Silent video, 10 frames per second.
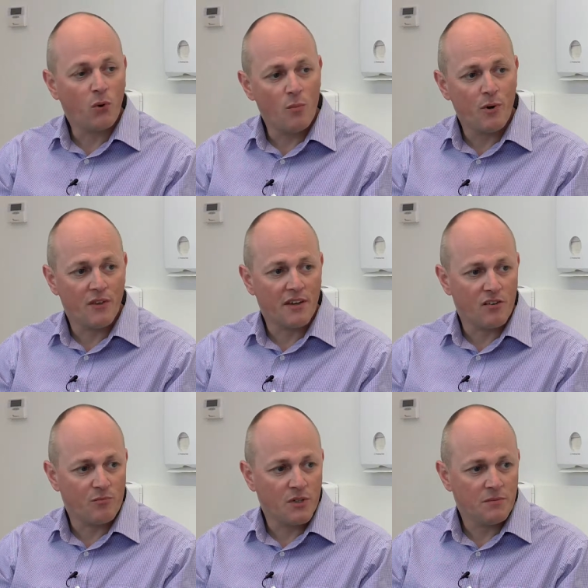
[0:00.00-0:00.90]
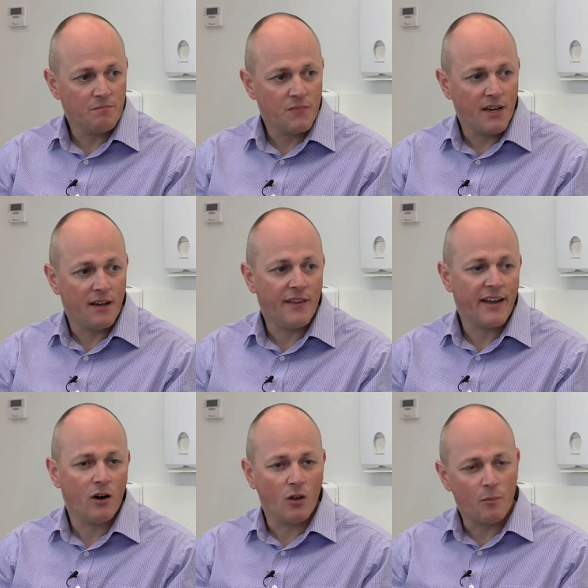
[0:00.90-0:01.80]
employed by the government, and
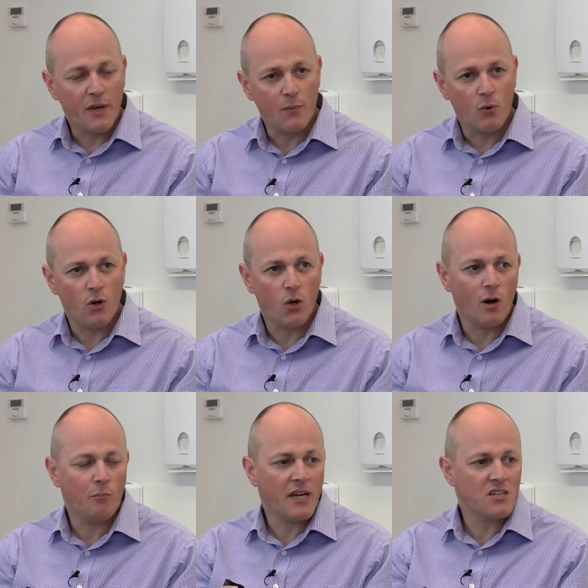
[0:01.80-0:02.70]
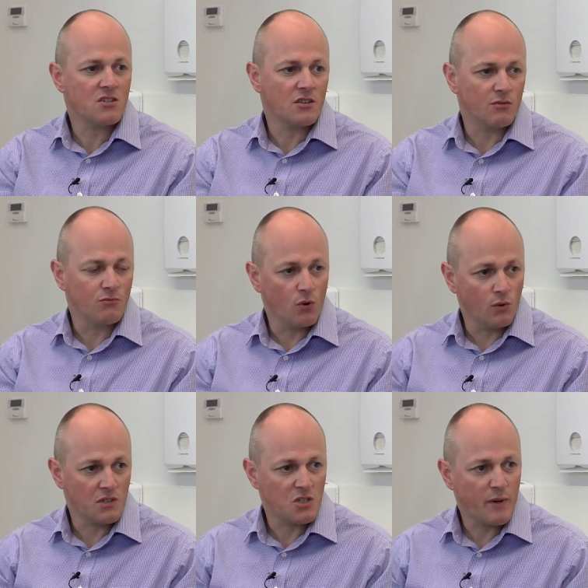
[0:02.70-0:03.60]
they are the people who are based at the
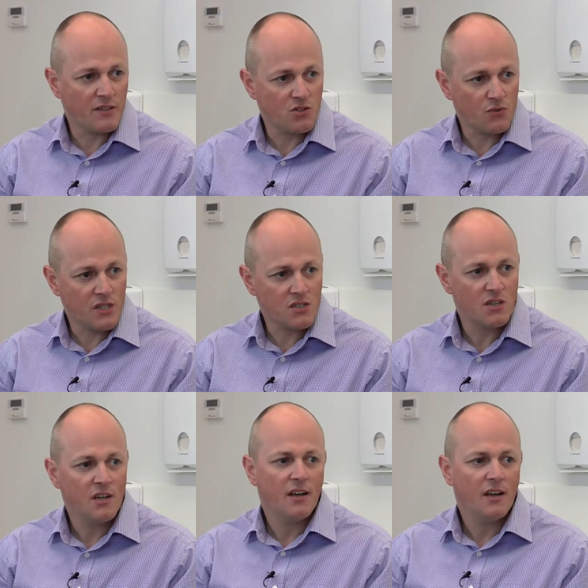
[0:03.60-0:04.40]
rural dispensaries.